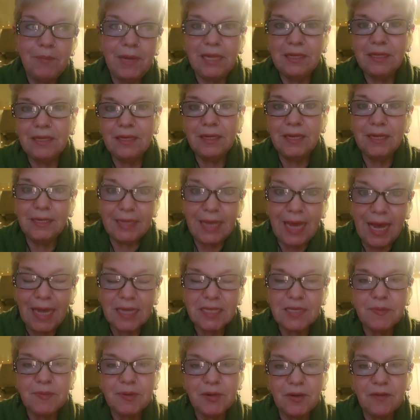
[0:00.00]
Bella and
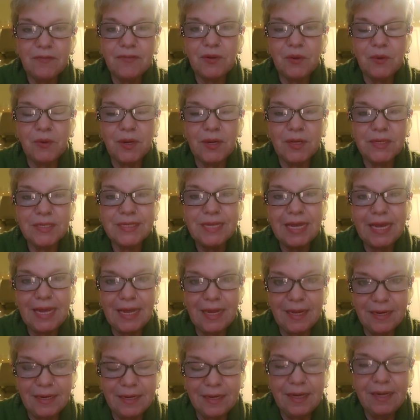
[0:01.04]
Casper, of course,
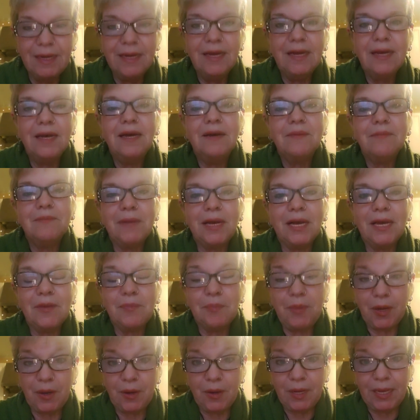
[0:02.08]
and my
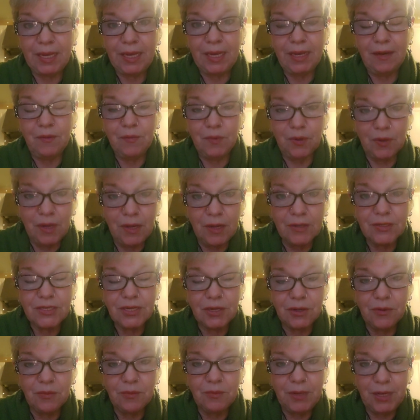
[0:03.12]
parakeet will
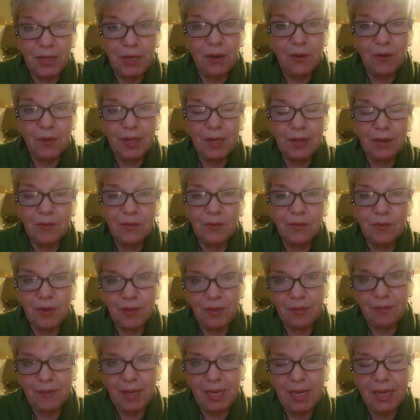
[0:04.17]
also be going
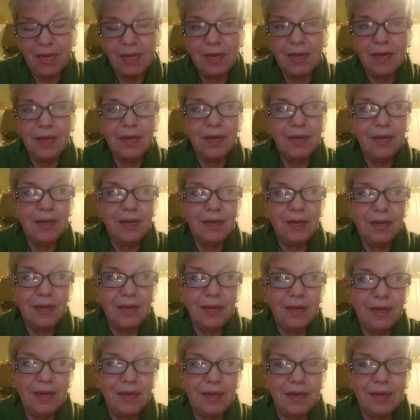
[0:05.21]
with me,
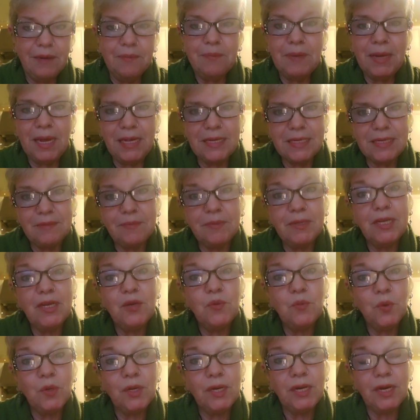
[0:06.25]
and
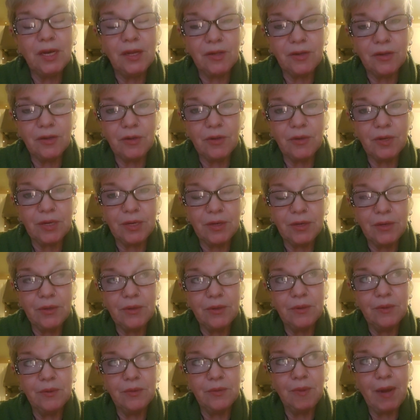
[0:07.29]
possibly one other critter
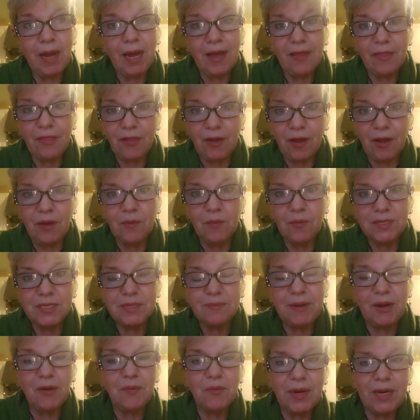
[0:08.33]
who I thought
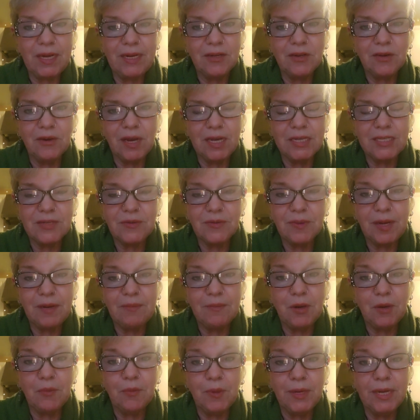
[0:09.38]
was about ready to cross the
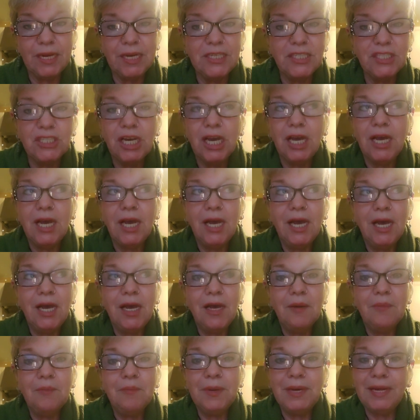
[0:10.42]
Rainbow Bridge,
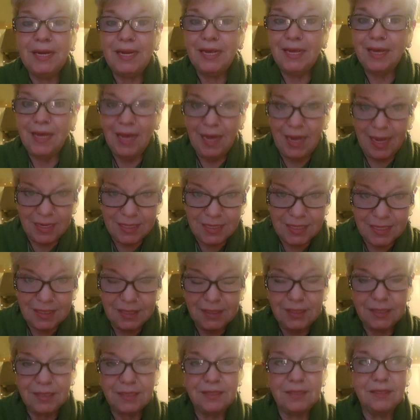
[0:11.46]
but he
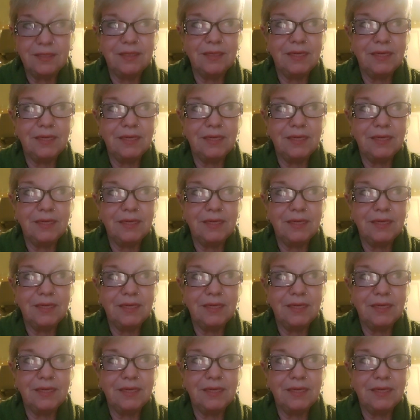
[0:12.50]
hasn't.